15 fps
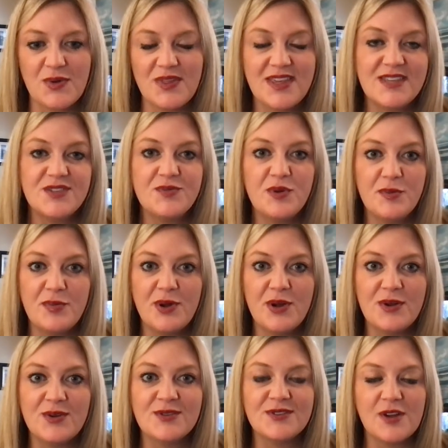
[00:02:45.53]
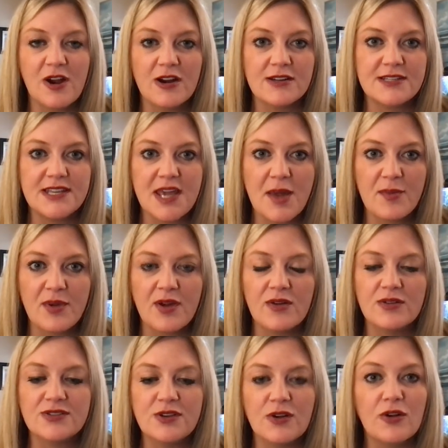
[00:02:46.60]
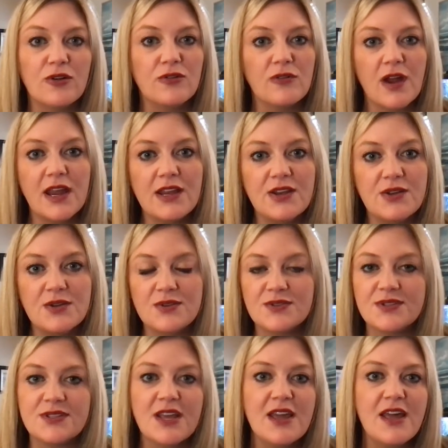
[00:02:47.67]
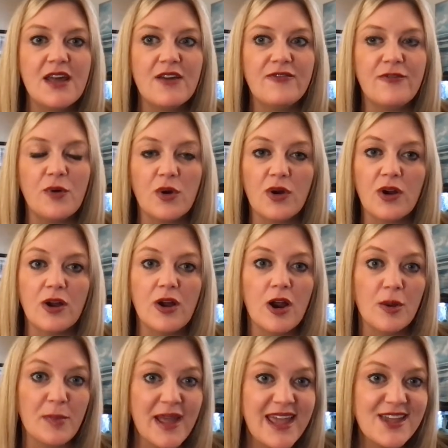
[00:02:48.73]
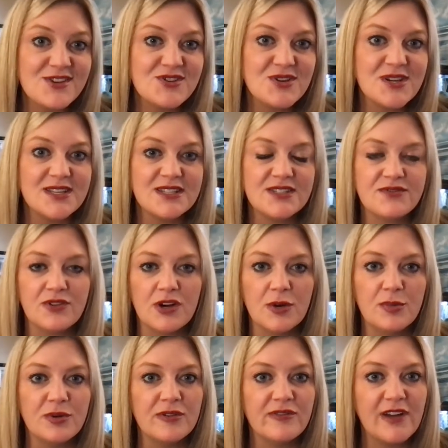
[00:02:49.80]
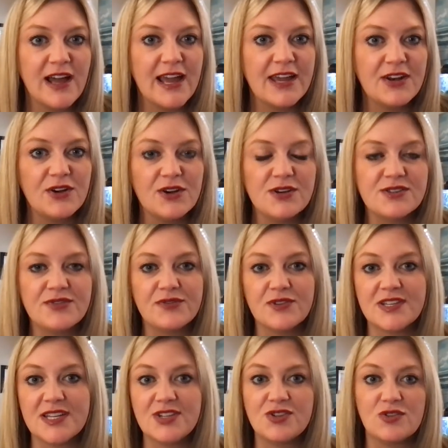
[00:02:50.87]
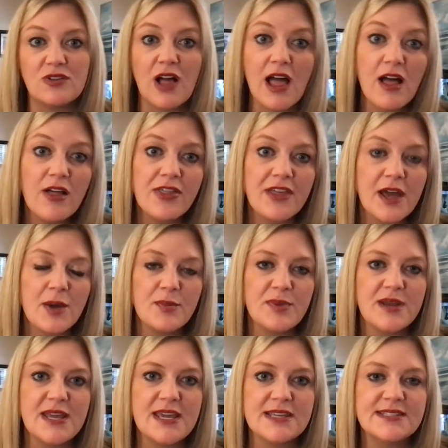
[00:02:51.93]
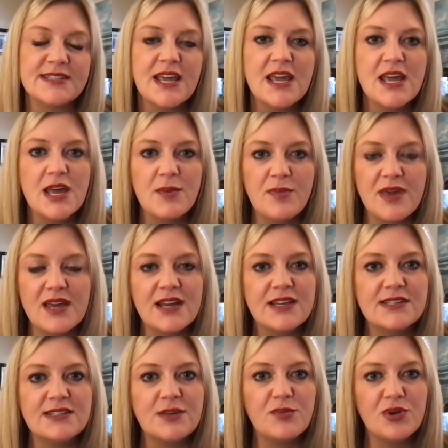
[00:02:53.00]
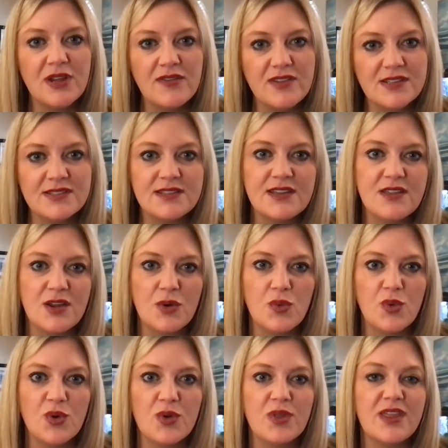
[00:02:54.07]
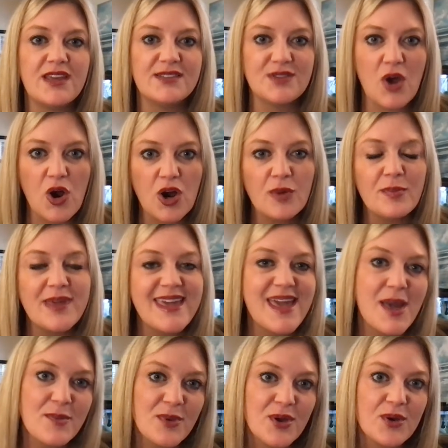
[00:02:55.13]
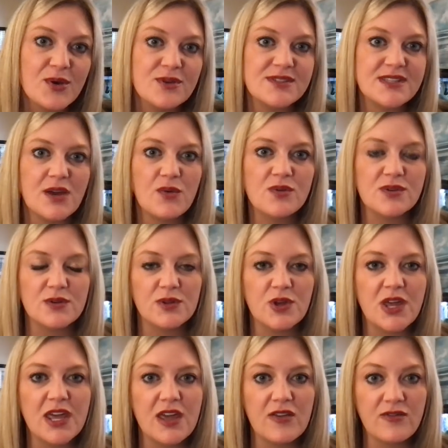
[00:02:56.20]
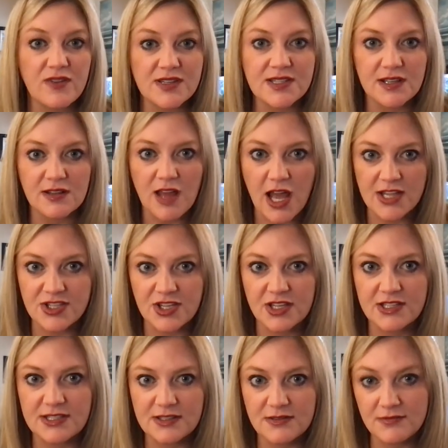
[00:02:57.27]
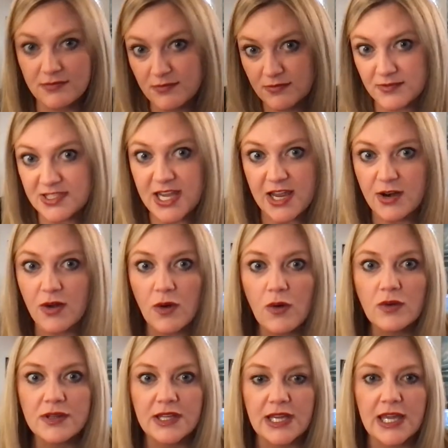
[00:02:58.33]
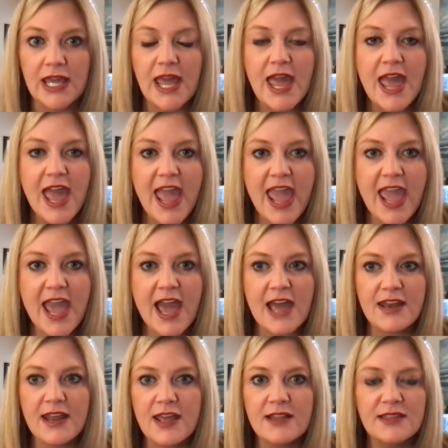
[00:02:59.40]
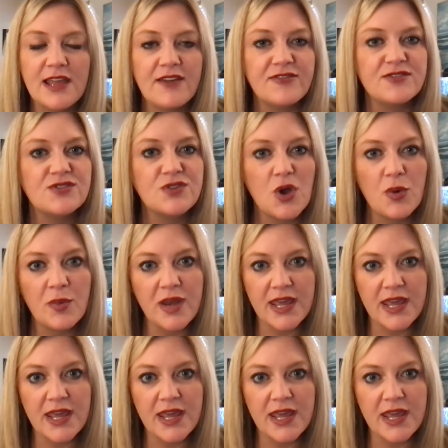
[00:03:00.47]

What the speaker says: these proposed RTM codes are great news for our patients, for our providers, for digital health companies, because previously there were these RPM codes that we were looking at physiologic data only, and it left so many